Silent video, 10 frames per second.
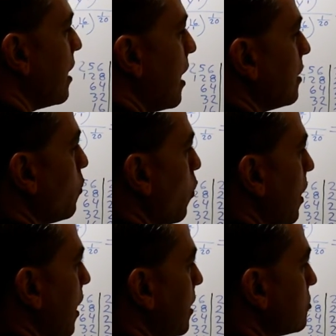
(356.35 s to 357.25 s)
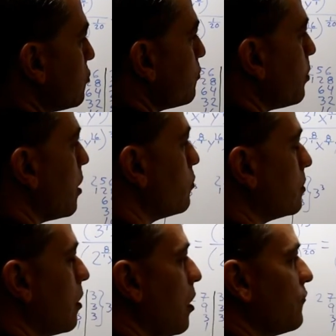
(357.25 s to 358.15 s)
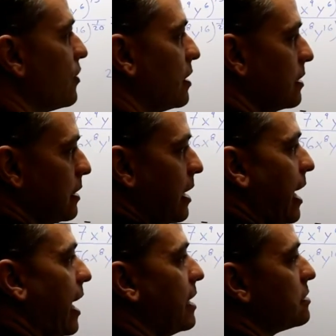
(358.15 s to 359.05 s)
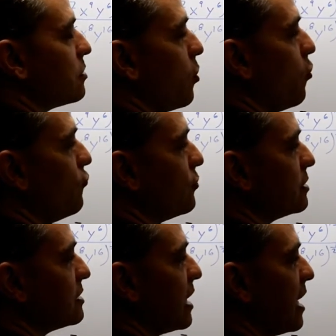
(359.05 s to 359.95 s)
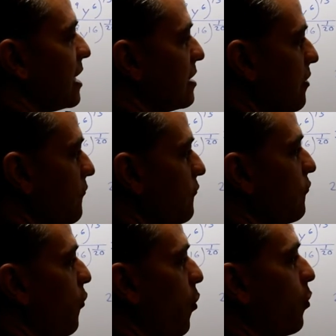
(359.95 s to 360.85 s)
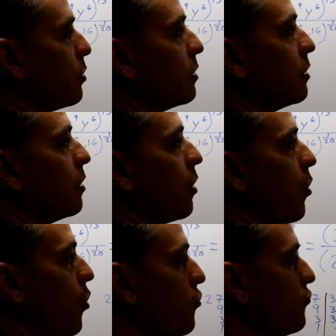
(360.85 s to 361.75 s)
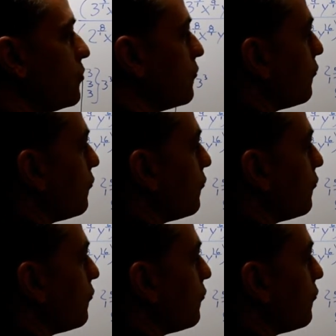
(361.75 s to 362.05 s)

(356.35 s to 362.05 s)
And y to the power of 8 over 10, 4 over